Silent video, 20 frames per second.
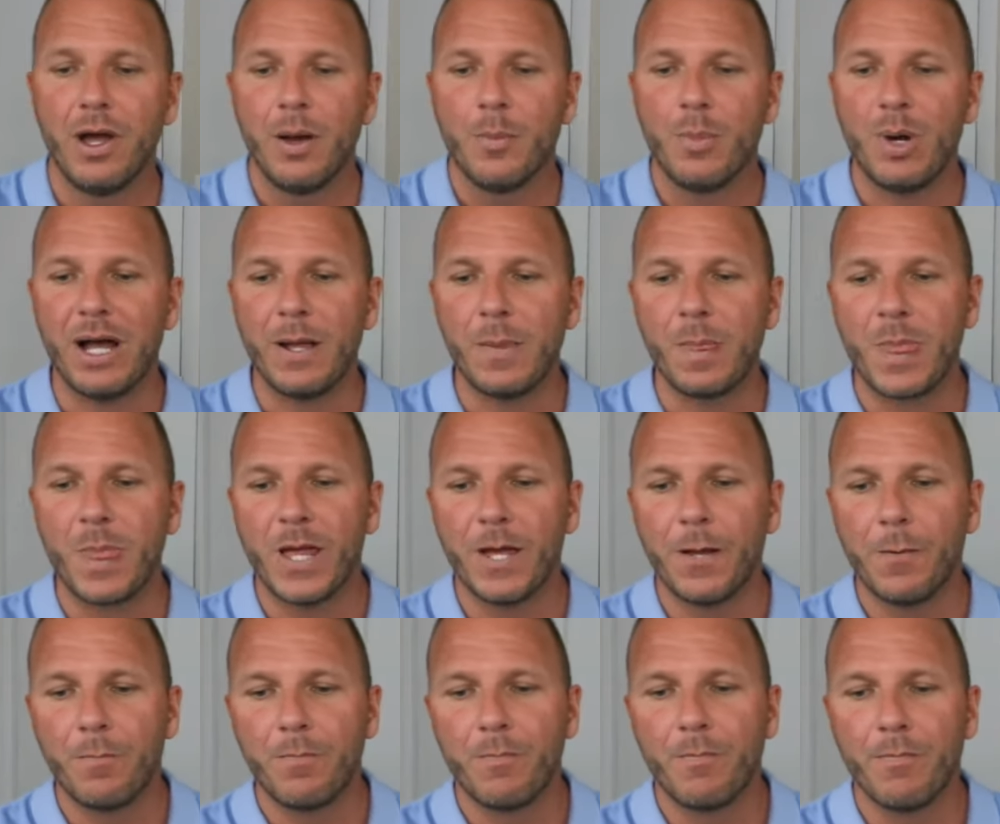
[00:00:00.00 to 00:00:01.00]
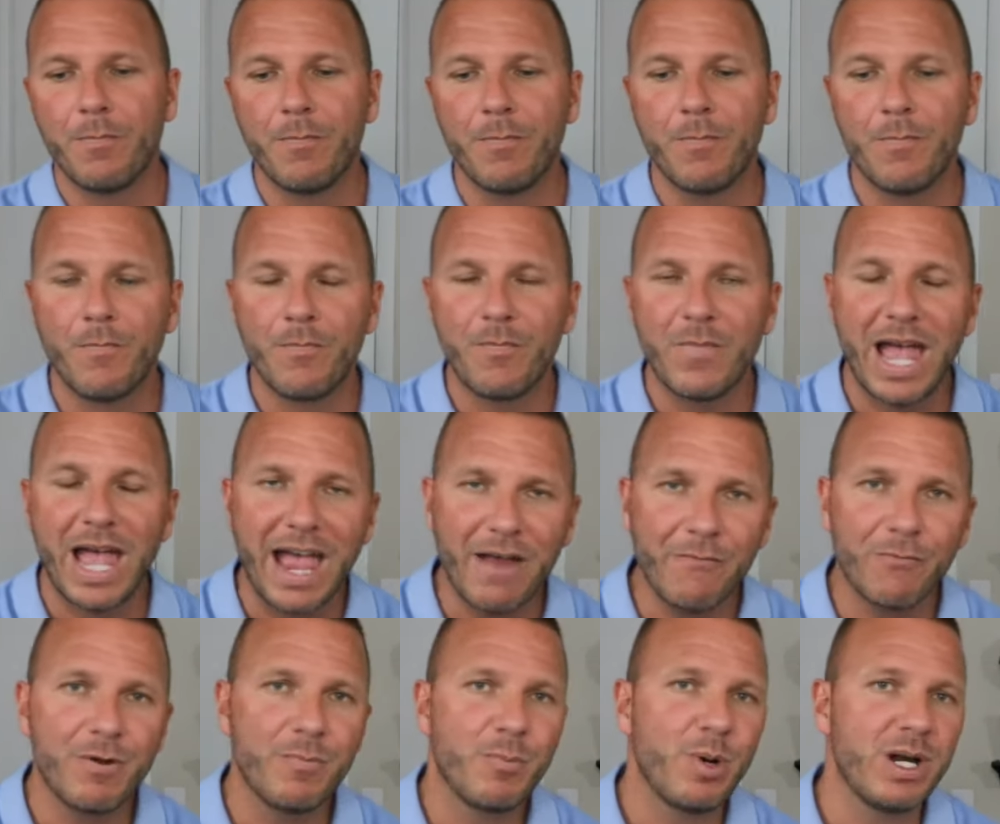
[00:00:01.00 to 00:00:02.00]
But
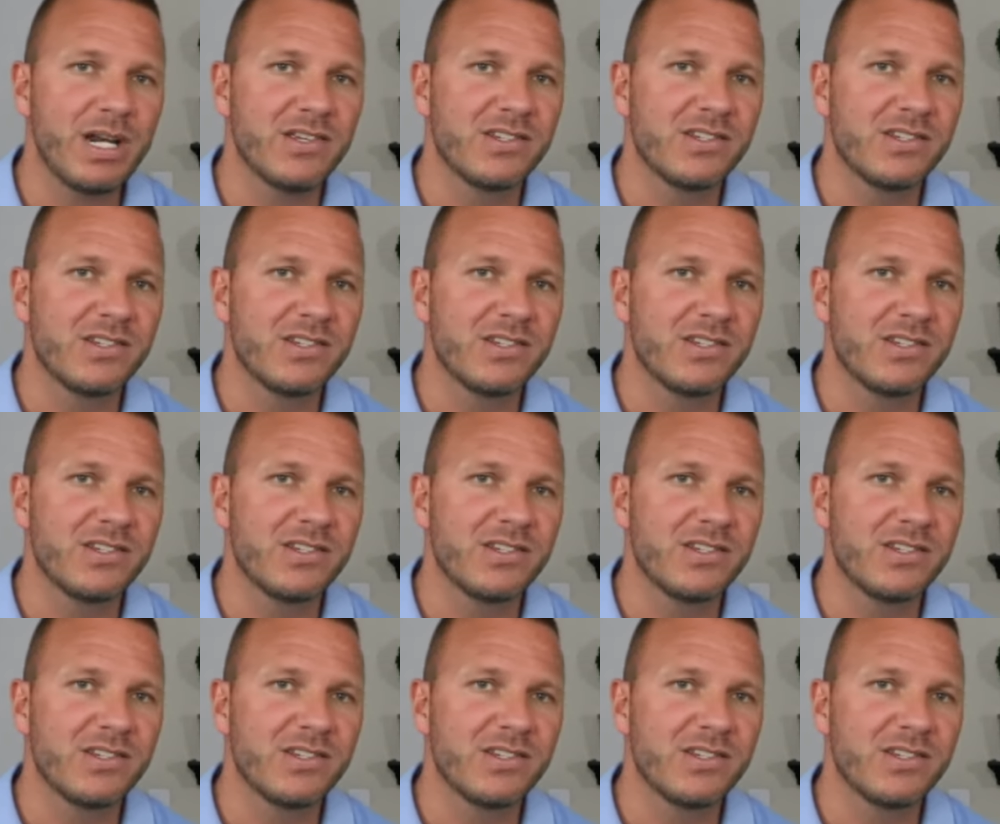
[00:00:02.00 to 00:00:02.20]
everybody's